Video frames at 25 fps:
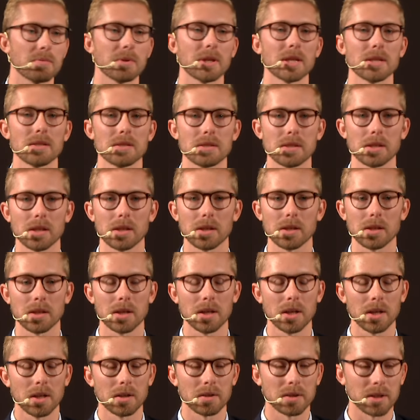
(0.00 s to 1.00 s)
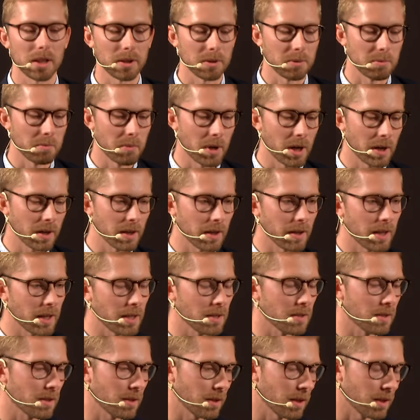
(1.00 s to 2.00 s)
We can see that the market
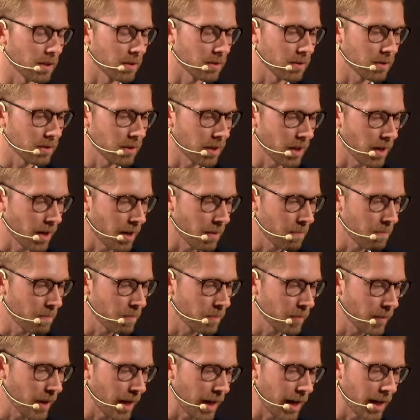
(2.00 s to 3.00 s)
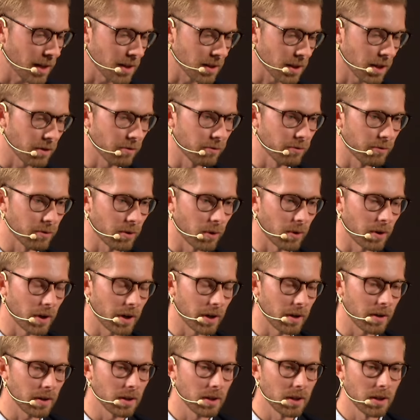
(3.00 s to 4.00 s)
is asking
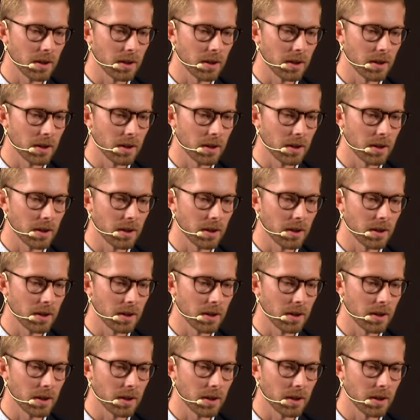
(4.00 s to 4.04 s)
for